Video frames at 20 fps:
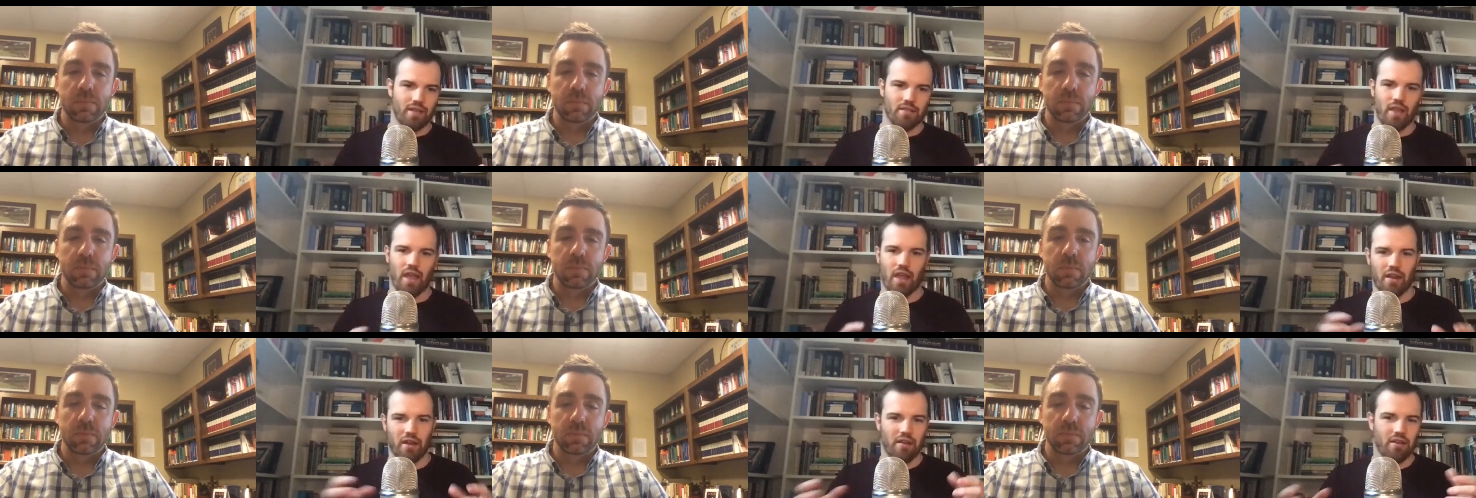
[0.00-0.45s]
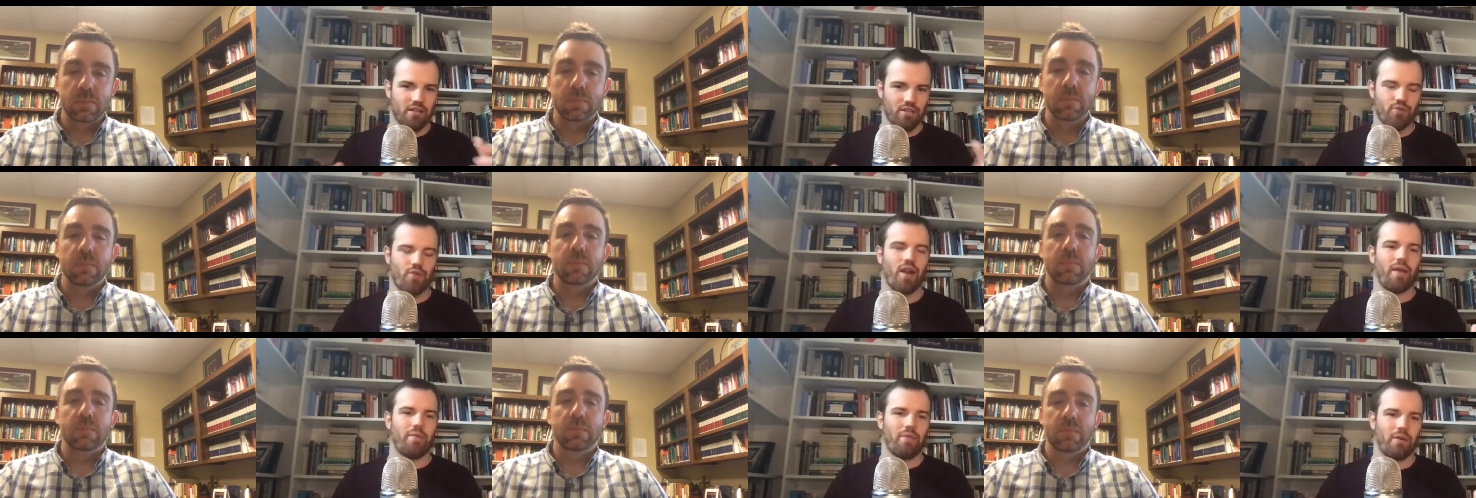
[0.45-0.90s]
Speaker 1: How do you
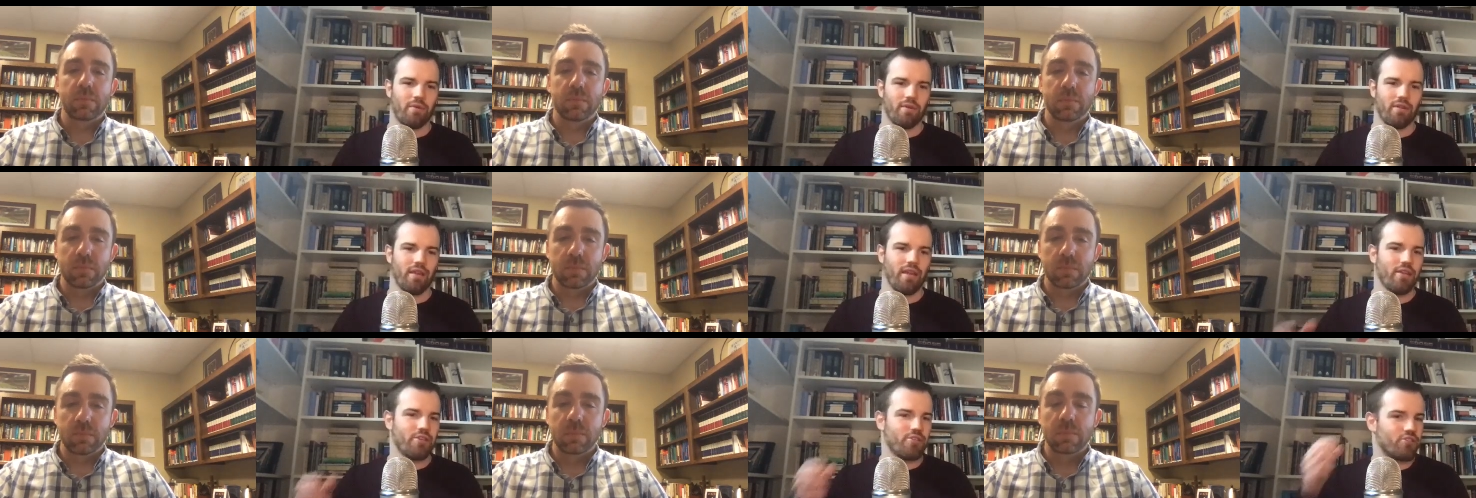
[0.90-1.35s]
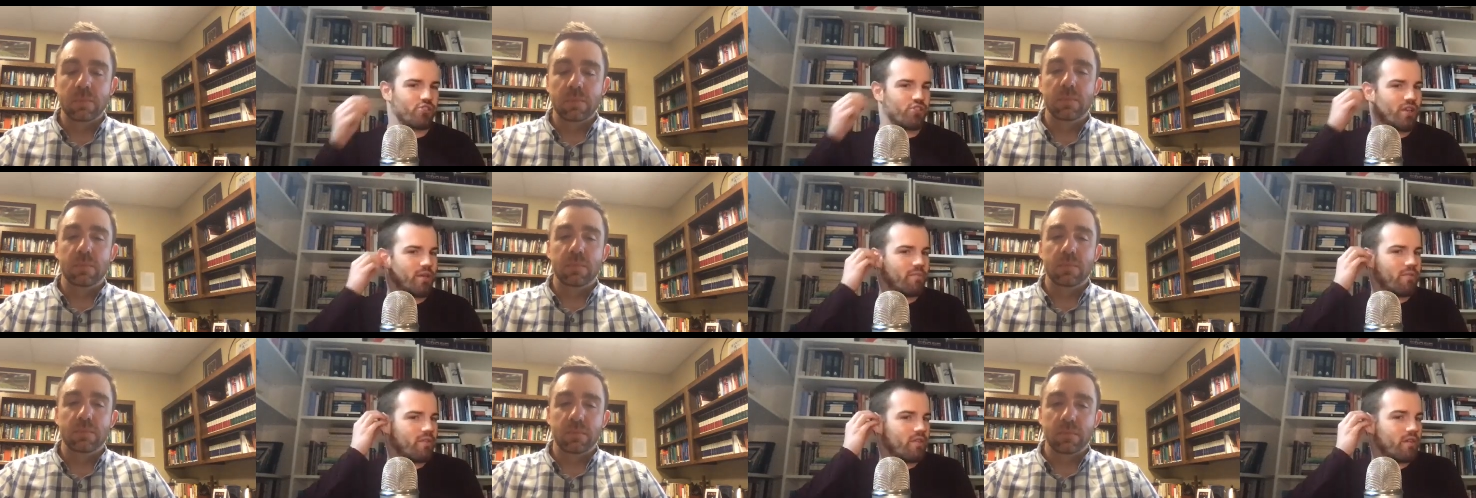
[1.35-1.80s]
describe that
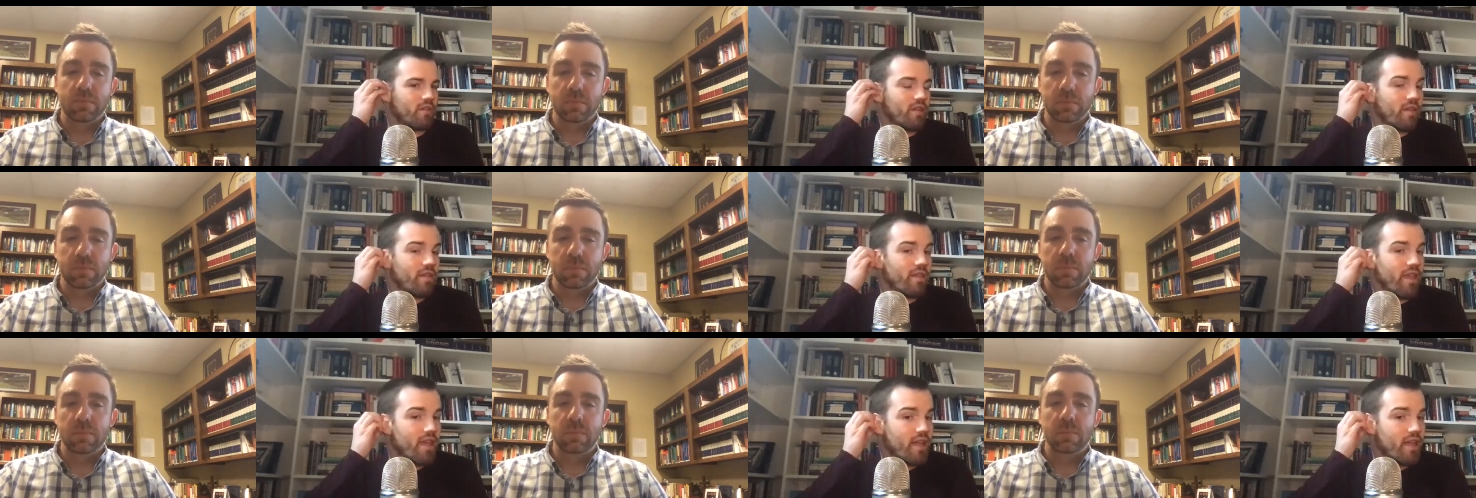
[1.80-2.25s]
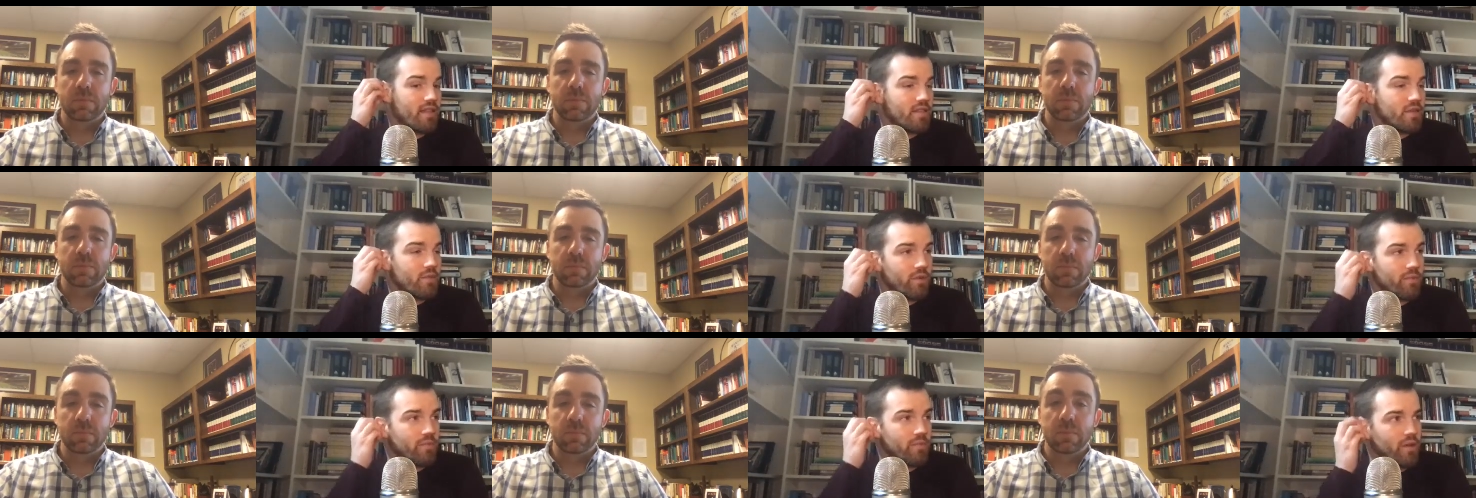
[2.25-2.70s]
relationship? And the, and the answer
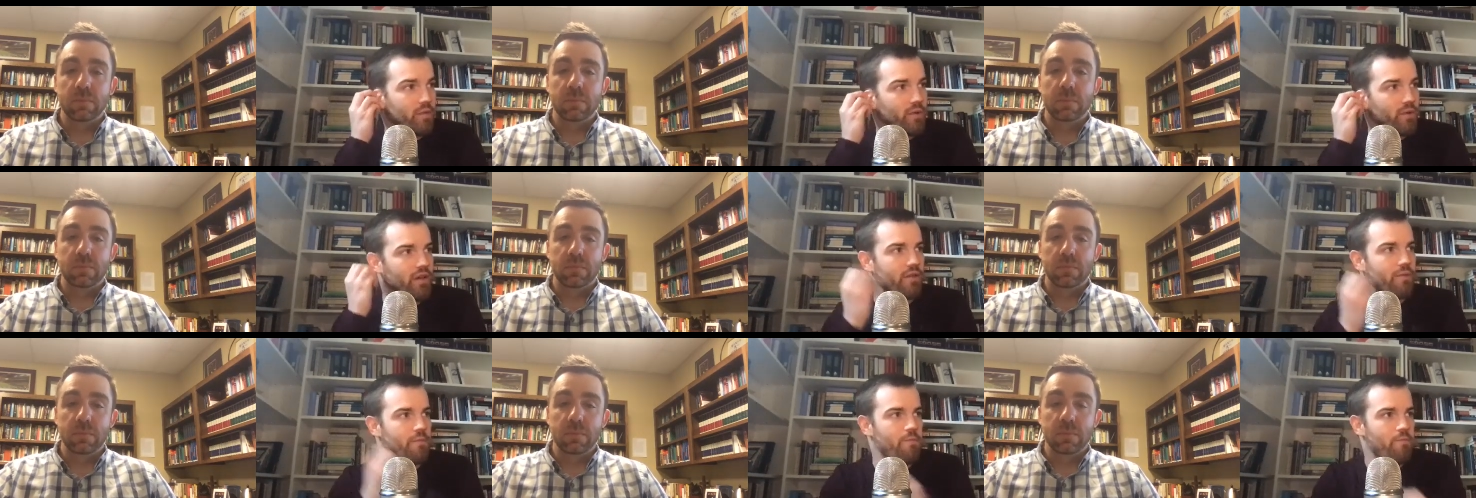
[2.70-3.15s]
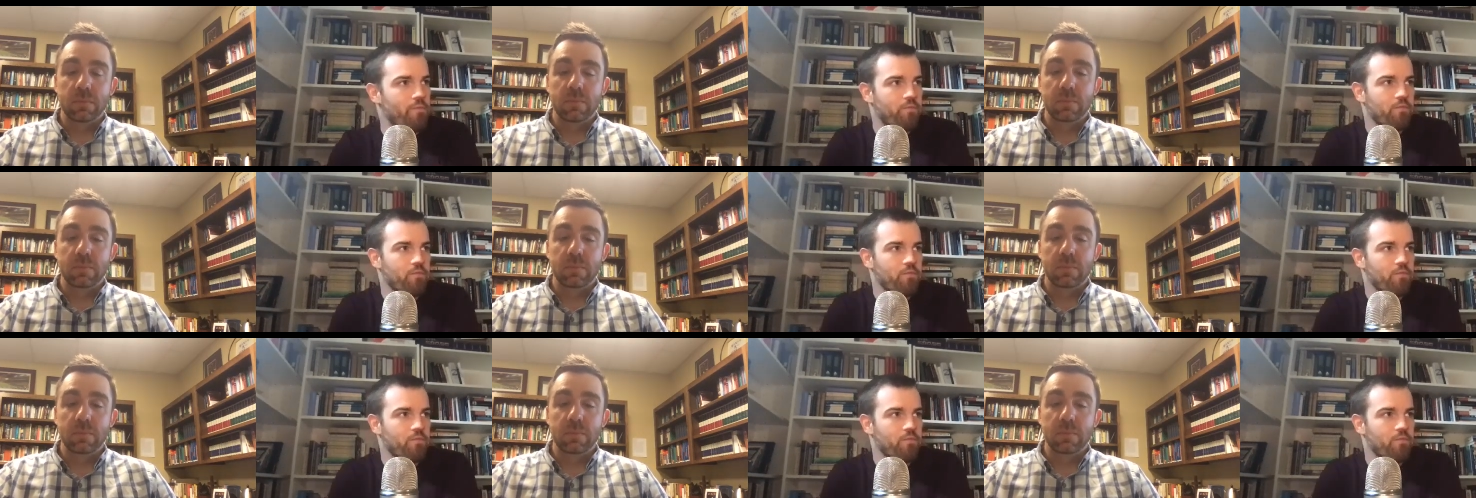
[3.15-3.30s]
would be well,